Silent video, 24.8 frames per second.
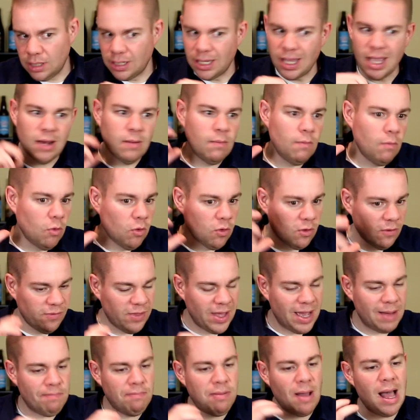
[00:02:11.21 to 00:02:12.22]
Again, more of
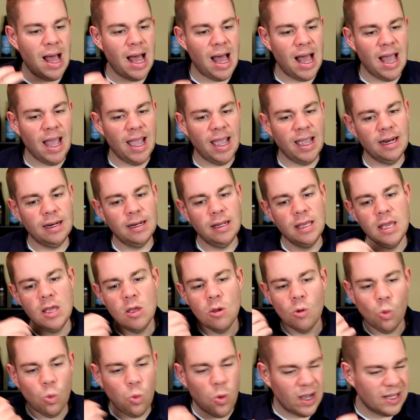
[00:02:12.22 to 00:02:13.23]
that pine,
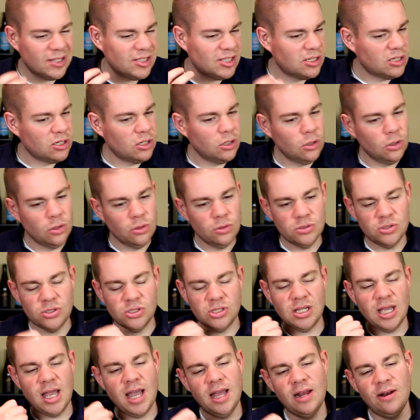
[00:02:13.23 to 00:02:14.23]
West
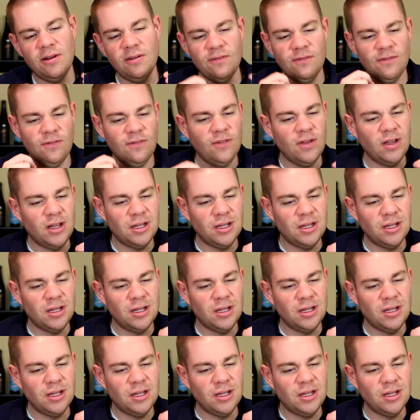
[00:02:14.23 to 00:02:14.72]
Coast kind of.